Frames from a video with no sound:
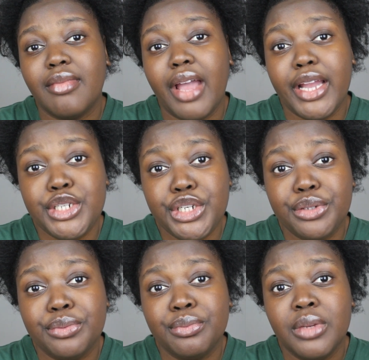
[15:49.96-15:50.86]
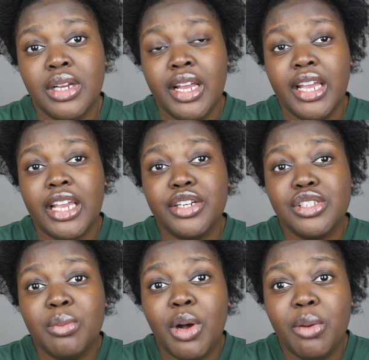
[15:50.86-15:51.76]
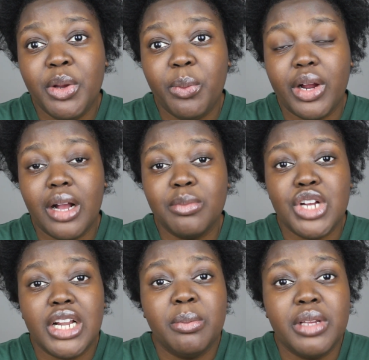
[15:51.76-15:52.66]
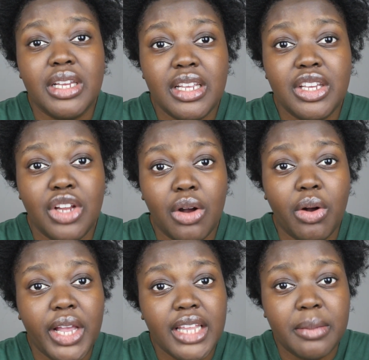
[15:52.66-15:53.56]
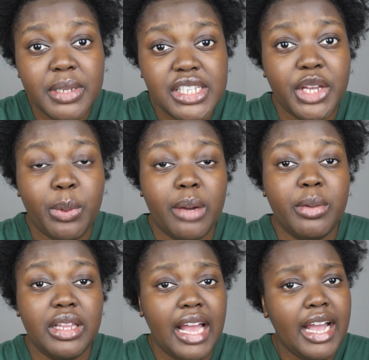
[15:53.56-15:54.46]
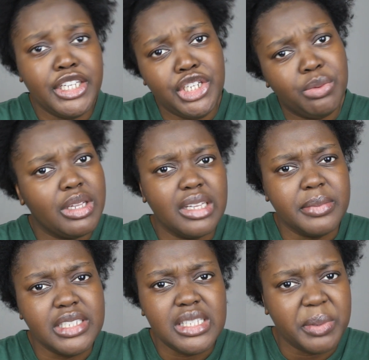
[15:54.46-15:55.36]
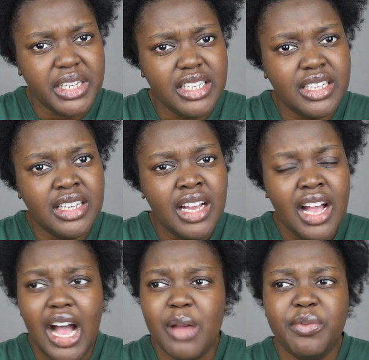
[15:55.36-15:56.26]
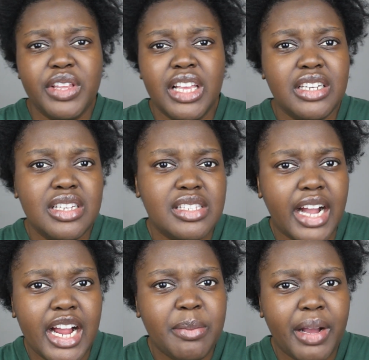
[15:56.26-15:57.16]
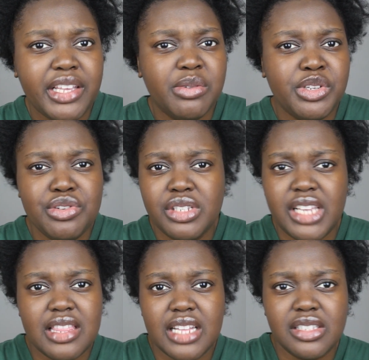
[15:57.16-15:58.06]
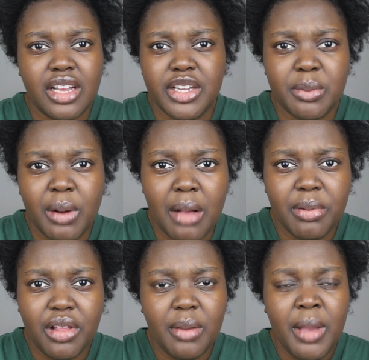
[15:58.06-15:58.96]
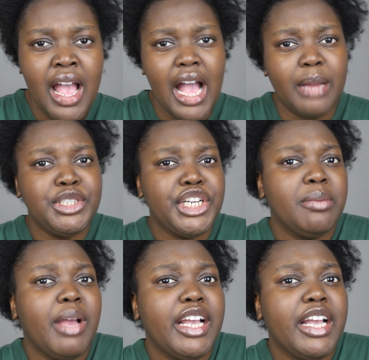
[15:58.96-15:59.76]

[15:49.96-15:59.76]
I do. Here's a moment where I'm trying to be, you know, okay, let me tell you where I'm really at and you won't let me speak. I'm feeling undesired by you and you say that's not your problem. I'm sharing my